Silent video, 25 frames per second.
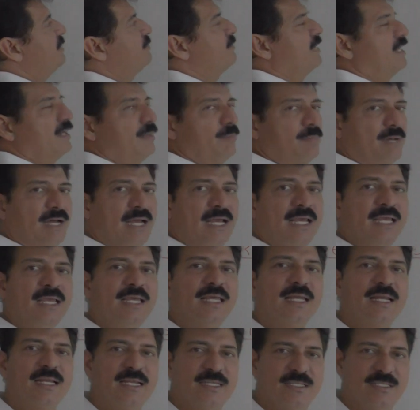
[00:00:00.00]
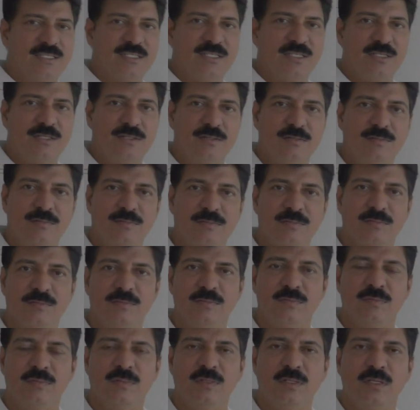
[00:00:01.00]
is meant by rest?
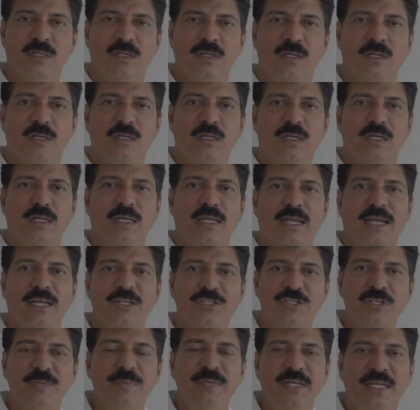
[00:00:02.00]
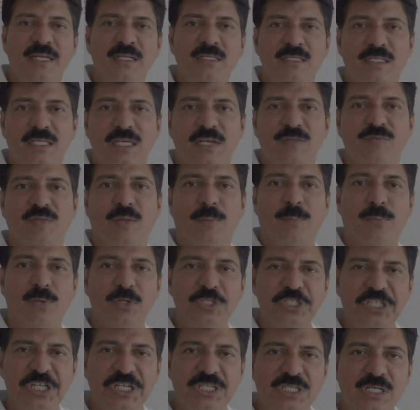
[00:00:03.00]
Rest means if the
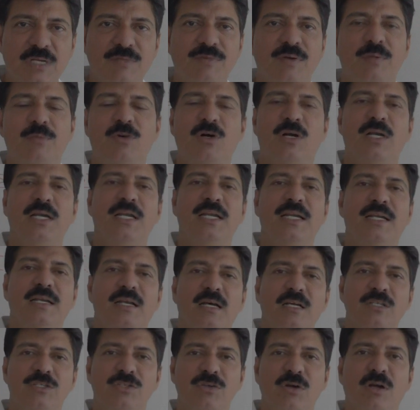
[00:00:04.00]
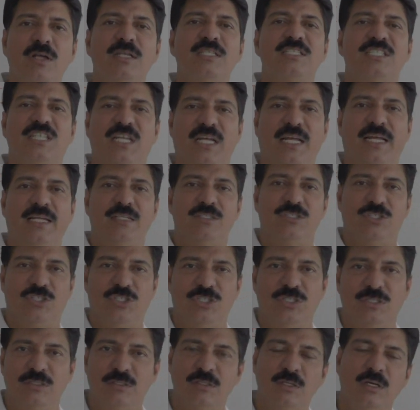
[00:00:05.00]
position of a body does not
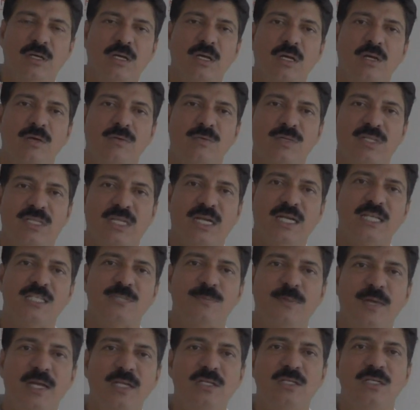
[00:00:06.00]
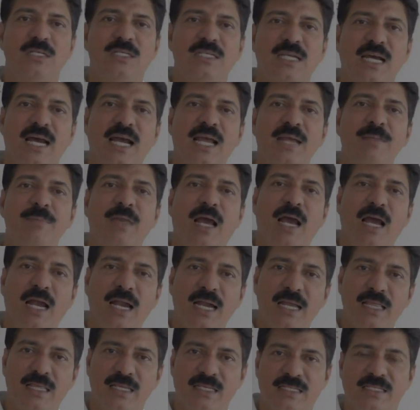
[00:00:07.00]
change with respect to time
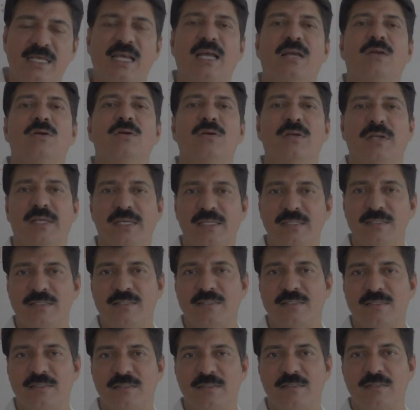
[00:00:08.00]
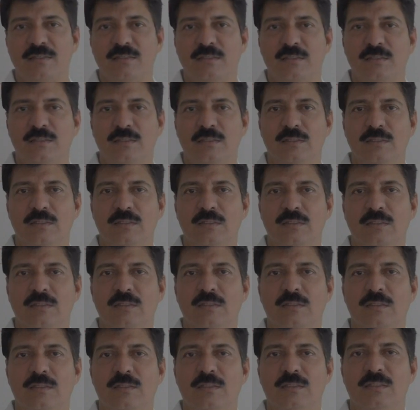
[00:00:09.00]
and the surroundings,
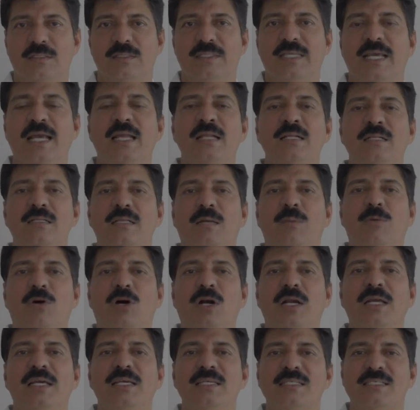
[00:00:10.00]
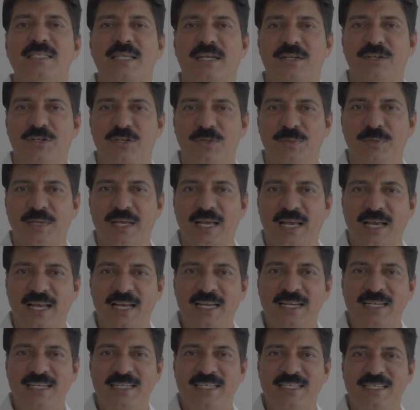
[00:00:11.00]
then the body is said to be
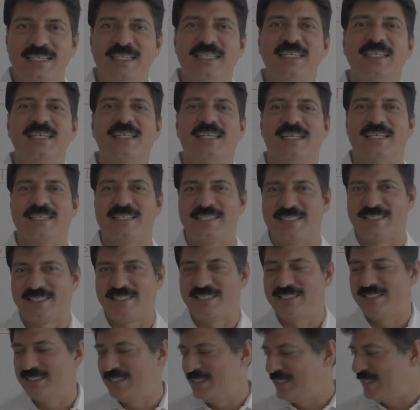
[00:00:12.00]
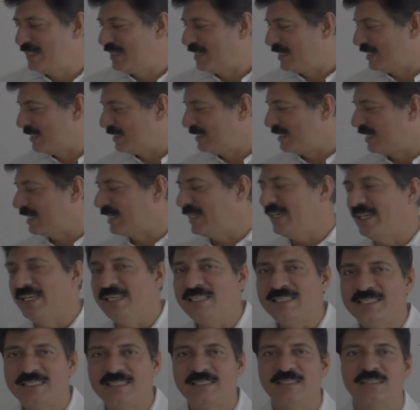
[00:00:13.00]
at rest. That
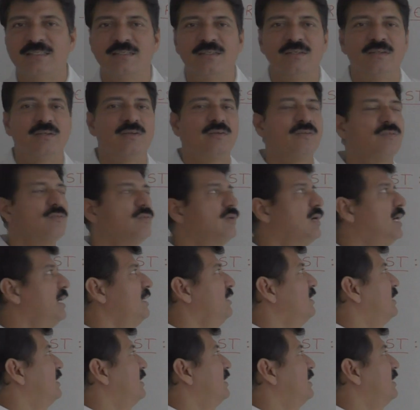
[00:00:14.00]
is, what